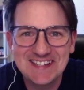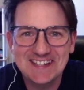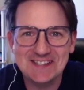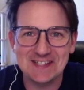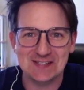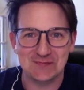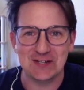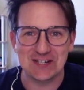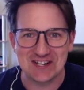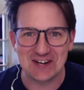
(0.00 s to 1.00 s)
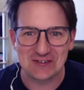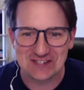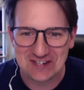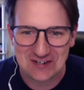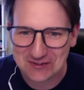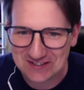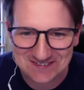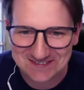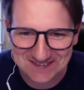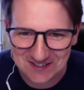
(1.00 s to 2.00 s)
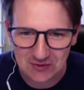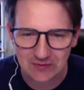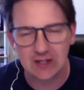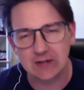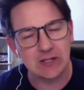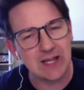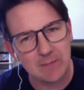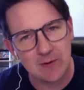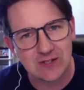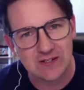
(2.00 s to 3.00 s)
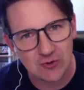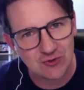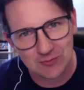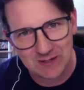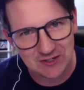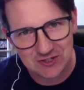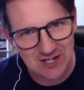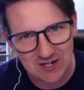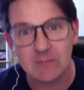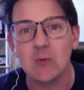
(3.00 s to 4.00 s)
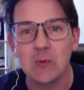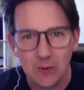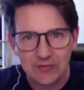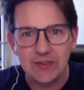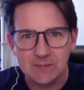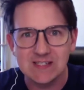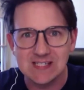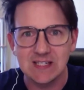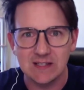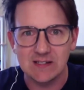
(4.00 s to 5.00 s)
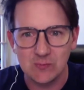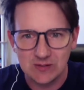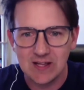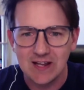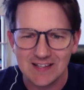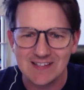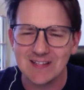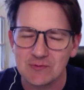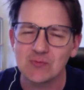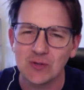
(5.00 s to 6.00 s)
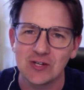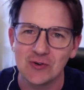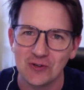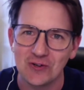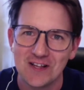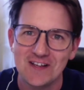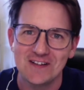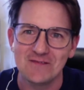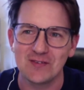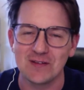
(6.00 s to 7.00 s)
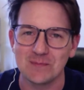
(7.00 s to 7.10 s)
this video, and they're like, well, you can't post on social media or share it, but we want them to see this. I thought that was really cool for them to